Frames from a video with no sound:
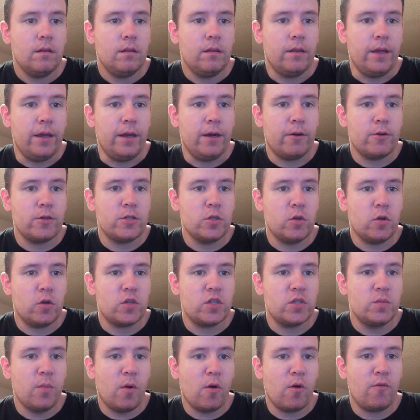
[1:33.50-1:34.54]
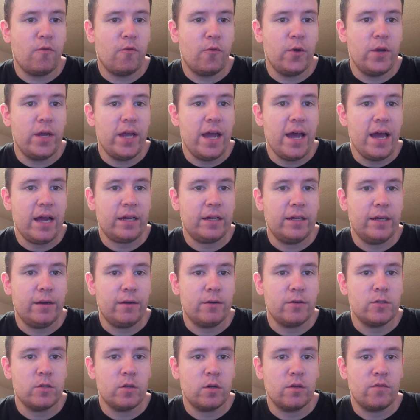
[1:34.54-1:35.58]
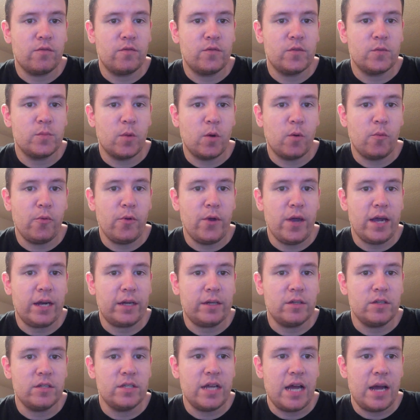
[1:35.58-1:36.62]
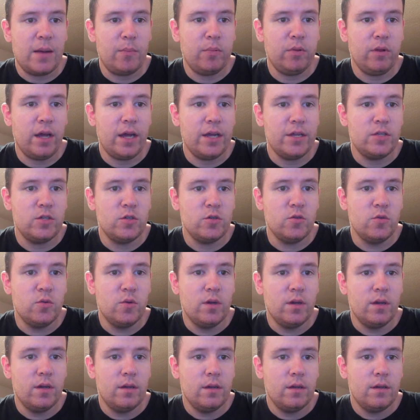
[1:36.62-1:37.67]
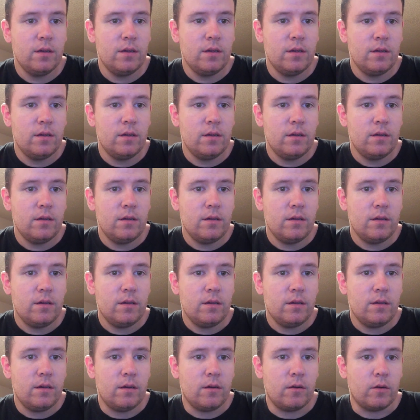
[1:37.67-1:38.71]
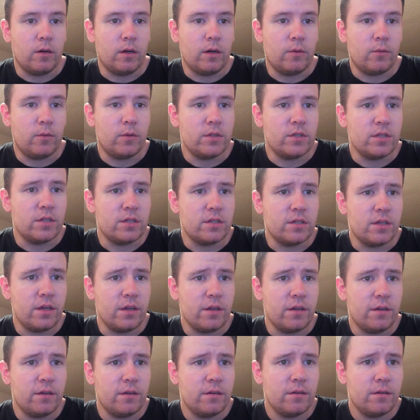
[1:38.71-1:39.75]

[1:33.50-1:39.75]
The Arizona Smoke-Free Act. The Arizona Smoke-Free Act does not apply to... Hold on, what does it say?